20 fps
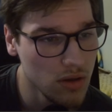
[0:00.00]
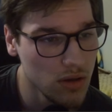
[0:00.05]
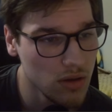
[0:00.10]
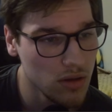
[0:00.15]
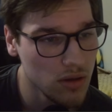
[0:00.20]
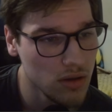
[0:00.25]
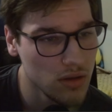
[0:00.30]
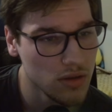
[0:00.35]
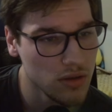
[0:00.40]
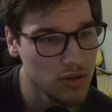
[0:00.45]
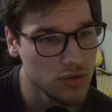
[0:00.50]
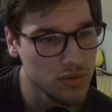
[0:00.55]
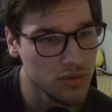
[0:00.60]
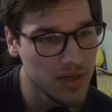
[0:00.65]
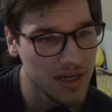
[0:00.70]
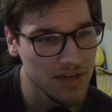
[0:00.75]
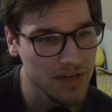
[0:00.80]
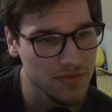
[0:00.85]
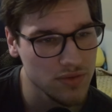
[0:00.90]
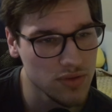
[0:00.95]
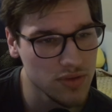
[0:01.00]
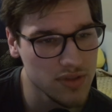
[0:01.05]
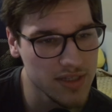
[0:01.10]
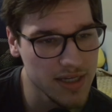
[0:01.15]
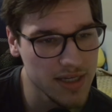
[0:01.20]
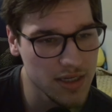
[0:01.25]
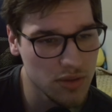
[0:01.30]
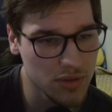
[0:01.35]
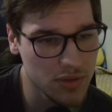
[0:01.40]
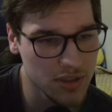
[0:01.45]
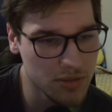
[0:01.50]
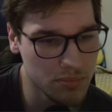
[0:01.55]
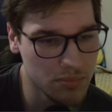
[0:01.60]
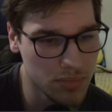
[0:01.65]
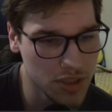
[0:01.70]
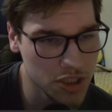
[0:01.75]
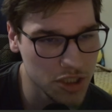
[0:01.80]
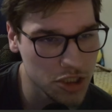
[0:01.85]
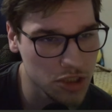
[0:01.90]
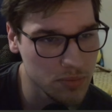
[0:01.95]
You have to take with the
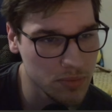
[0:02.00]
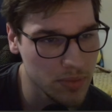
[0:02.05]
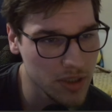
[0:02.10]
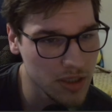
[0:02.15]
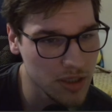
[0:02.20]
bishop, I